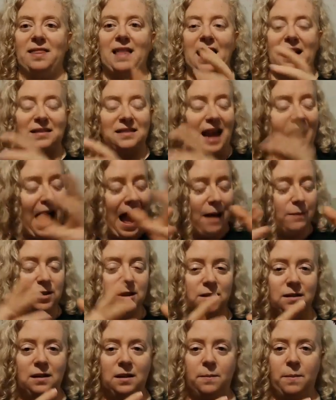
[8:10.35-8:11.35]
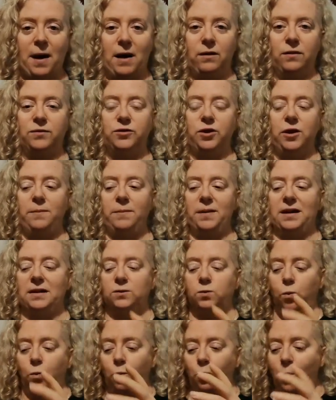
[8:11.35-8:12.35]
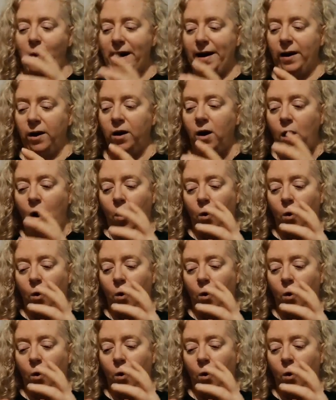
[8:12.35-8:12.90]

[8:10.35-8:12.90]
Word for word: That is absolutely the power of treatment is where